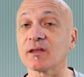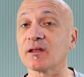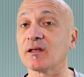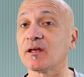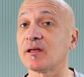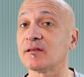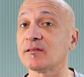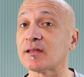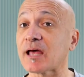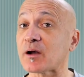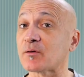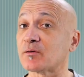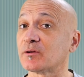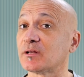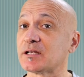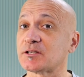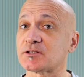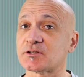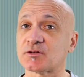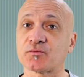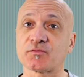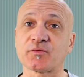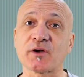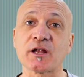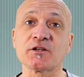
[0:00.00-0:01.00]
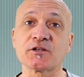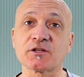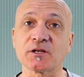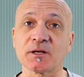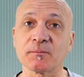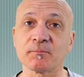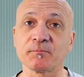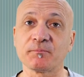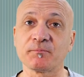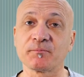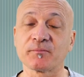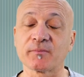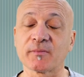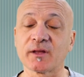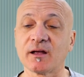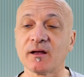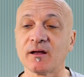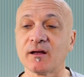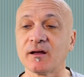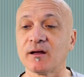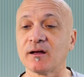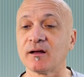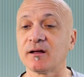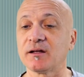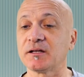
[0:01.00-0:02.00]
And that relates to friendship.
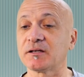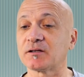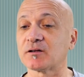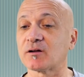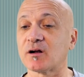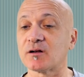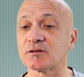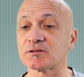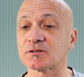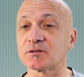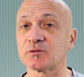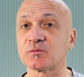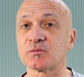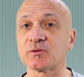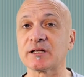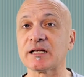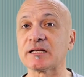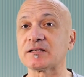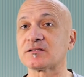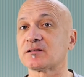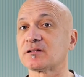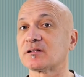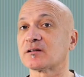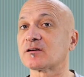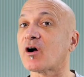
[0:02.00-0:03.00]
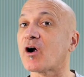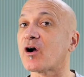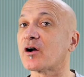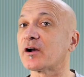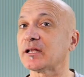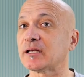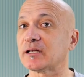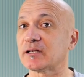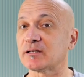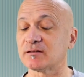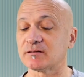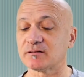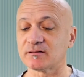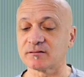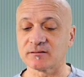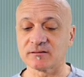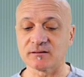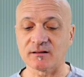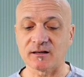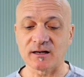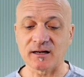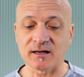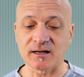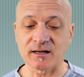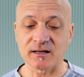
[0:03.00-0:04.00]
You could also relate to the guardian
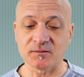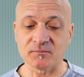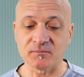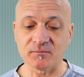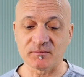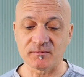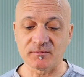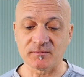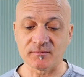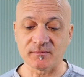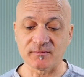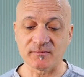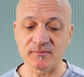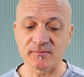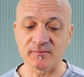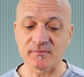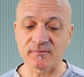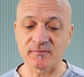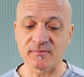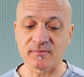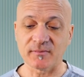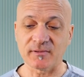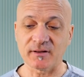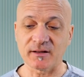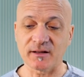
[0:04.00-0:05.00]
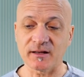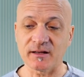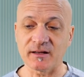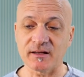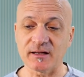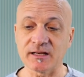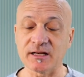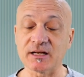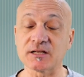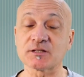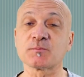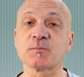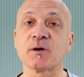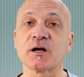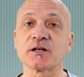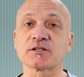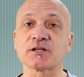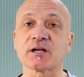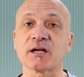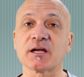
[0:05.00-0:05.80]
in as much